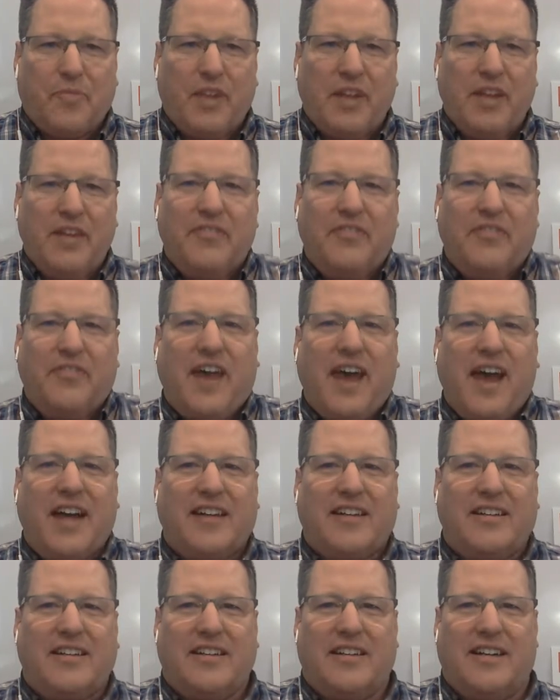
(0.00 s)
In
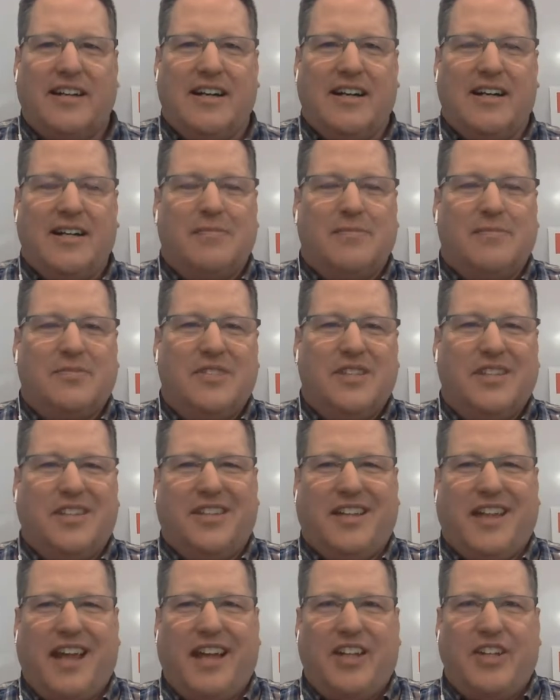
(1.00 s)
fact,
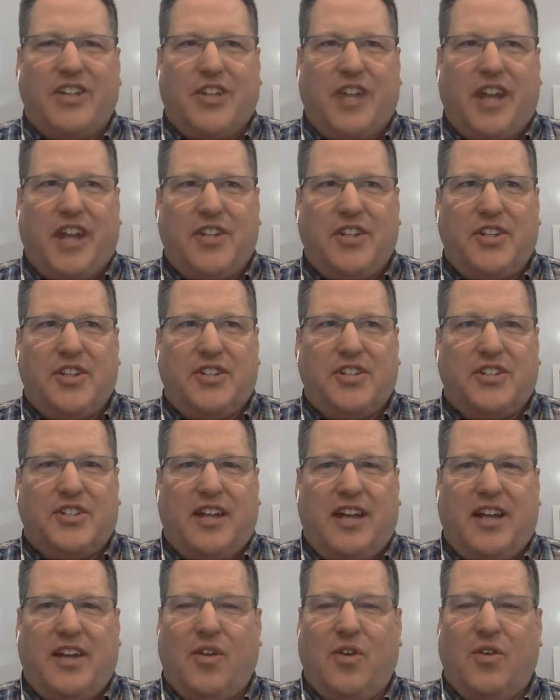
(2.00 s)
it kind of changes.
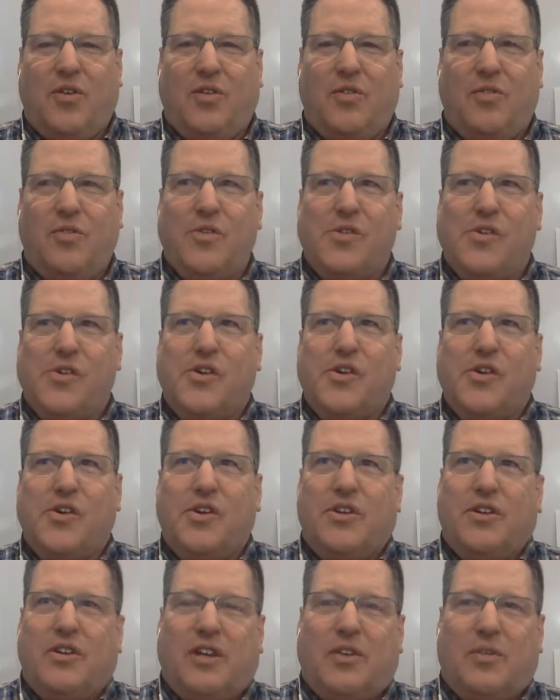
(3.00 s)
I know
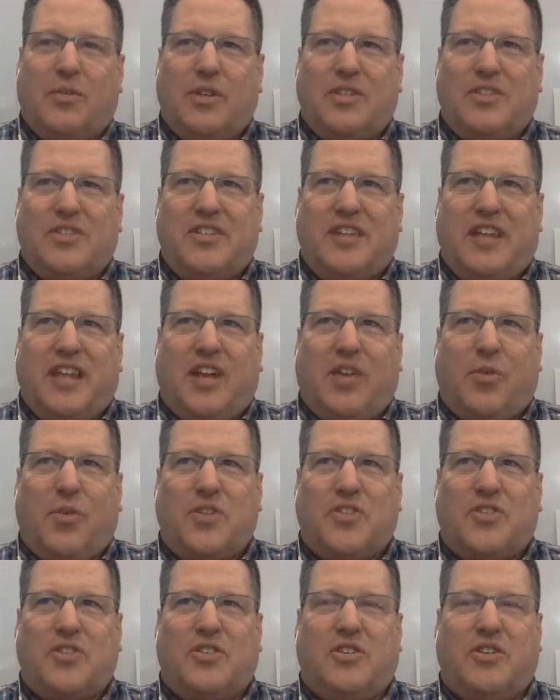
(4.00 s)
like one city,
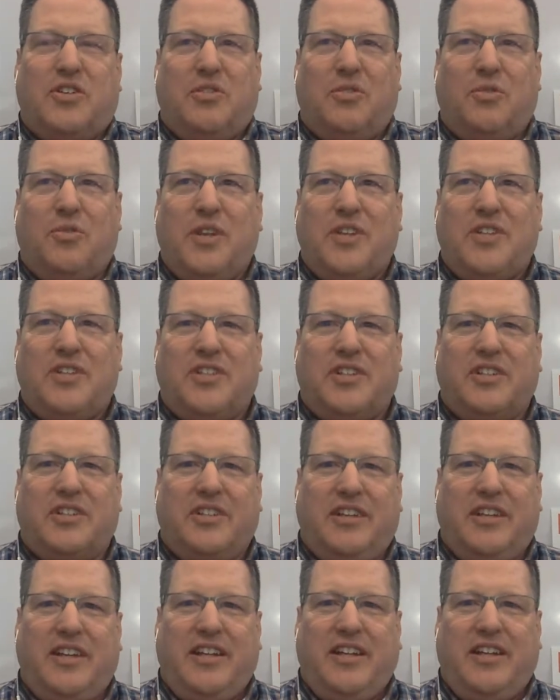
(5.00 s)
Crystal,
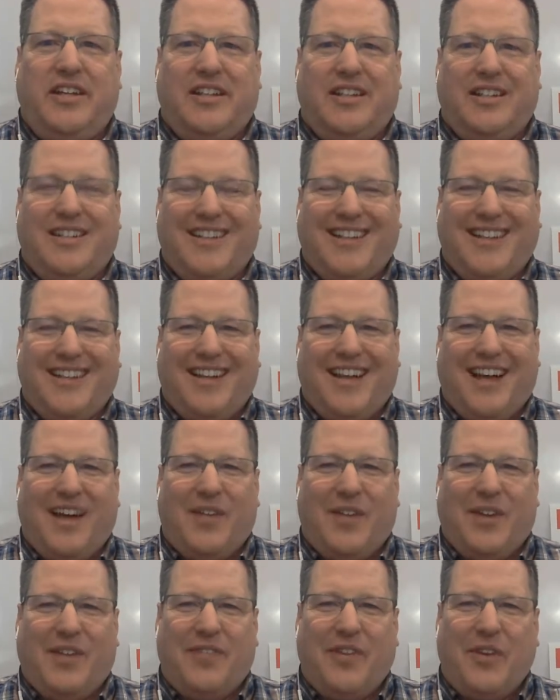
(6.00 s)
recently
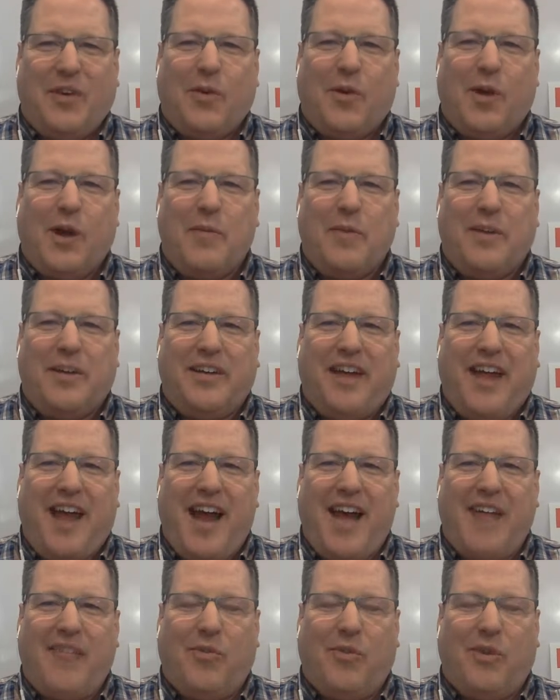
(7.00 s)
got rid of the requirement to
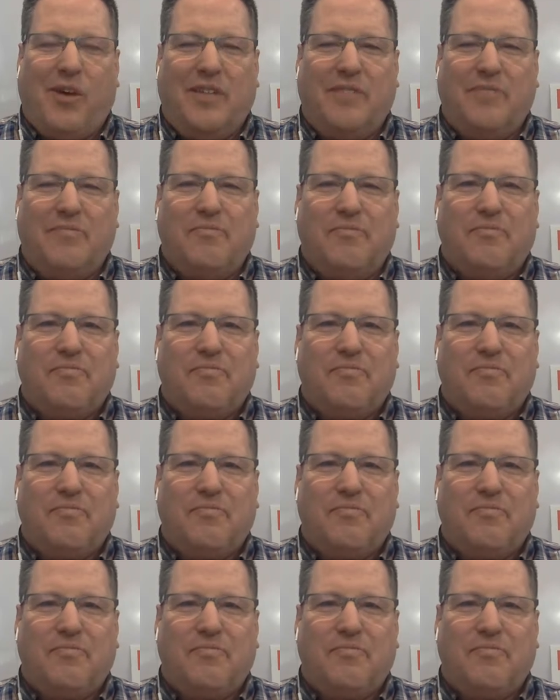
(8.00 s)
have one.